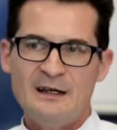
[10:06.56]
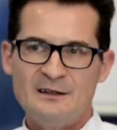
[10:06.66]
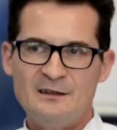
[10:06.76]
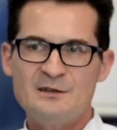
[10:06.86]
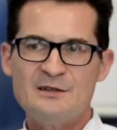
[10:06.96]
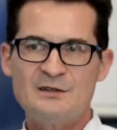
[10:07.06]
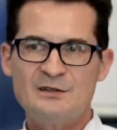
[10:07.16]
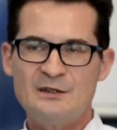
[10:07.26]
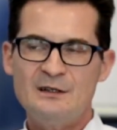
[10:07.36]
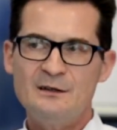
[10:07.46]
There is
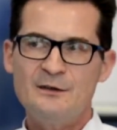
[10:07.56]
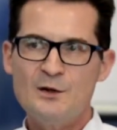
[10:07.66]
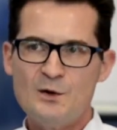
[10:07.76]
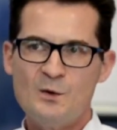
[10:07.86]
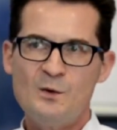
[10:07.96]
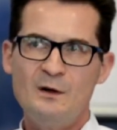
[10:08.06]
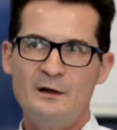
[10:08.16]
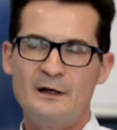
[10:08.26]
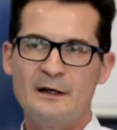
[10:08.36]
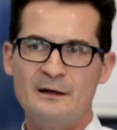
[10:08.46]
still no
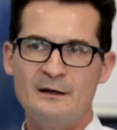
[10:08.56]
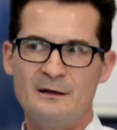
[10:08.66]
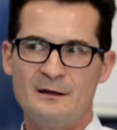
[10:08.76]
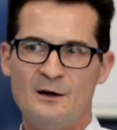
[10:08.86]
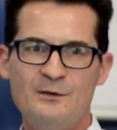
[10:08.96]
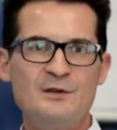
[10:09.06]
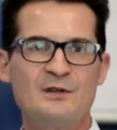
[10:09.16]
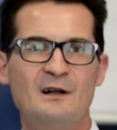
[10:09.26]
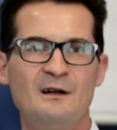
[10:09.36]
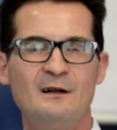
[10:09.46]

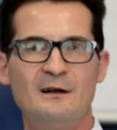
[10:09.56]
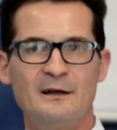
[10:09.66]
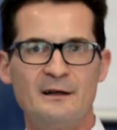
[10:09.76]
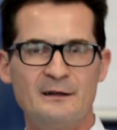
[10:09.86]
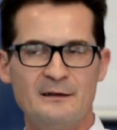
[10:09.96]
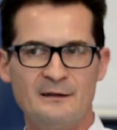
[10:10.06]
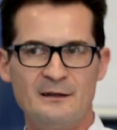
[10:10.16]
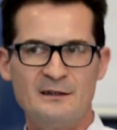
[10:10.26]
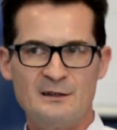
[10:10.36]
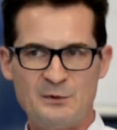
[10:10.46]
official
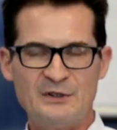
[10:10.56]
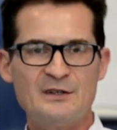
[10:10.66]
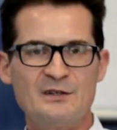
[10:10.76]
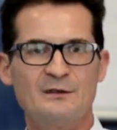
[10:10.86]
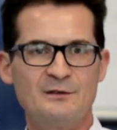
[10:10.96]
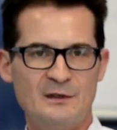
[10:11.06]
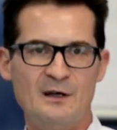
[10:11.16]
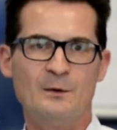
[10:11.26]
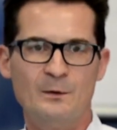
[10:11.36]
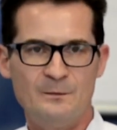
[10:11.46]
interpretation of the
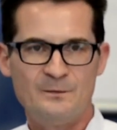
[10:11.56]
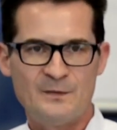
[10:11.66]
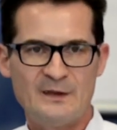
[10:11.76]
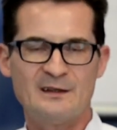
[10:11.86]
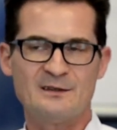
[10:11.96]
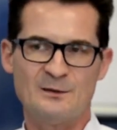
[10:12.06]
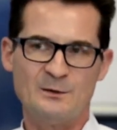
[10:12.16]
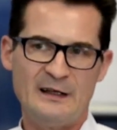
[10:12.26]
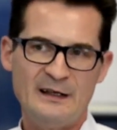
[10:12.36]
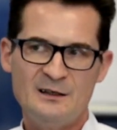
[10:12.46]
law. So
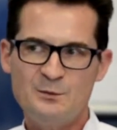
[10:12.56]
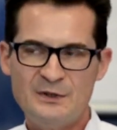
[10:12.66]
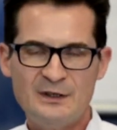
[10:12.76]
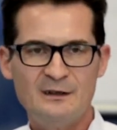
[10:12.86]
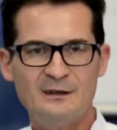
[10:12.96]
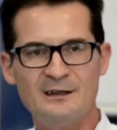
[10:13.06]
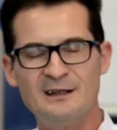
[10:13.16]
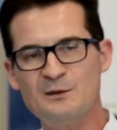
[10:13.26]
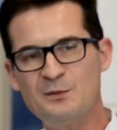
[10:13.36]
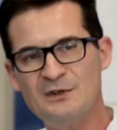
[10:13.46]
can it
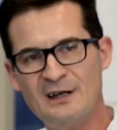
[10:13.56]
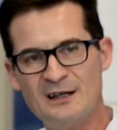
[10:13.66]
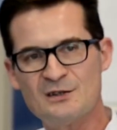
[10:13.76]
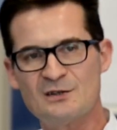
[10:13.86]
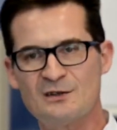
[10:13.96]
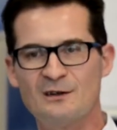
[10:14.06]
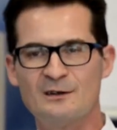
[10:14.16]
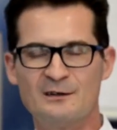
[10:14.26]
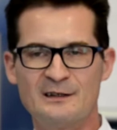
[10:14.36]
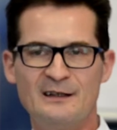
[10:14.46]
be touched
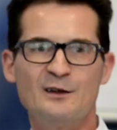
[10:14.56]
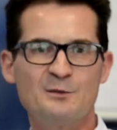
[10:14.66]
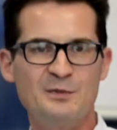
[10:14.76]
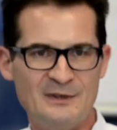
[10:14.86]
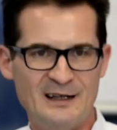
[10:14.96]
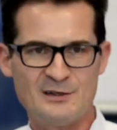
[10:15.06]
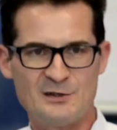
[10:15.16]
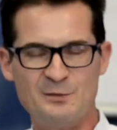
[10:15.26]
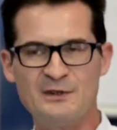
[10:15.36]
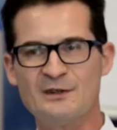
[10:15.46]
or cannot be
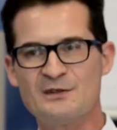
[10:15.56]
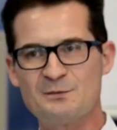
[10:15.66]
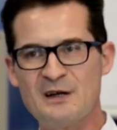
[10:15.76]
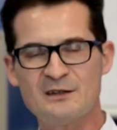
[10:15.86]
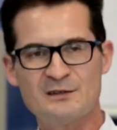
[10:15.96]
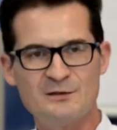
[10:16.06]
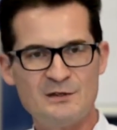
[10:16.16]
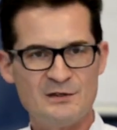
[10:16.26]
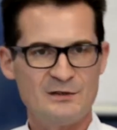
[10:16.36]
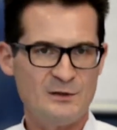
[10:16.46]
touched? Because Microsoft
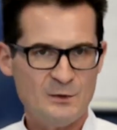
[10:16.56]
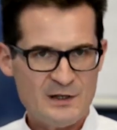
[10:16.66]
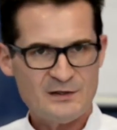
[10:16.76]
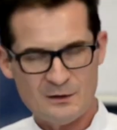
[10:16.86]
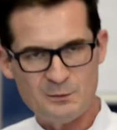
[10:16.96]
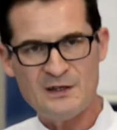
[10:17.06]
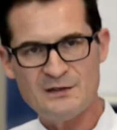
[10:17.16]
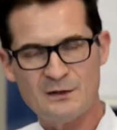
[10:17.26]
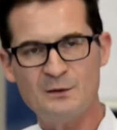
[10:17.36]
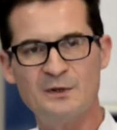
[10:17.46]
is a
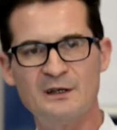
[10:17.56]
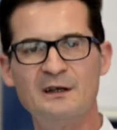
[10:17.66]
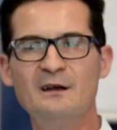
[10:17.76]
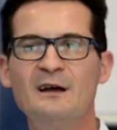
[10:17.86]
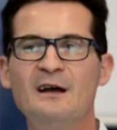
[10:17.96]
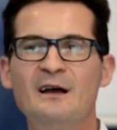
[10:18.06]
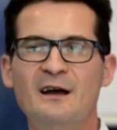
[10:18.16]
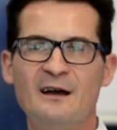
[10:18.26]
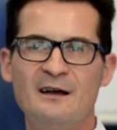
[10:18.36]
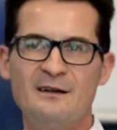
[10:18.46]
US-based company,
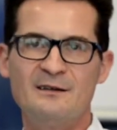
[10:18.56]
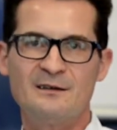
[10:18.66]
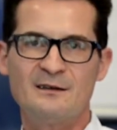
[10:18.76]
and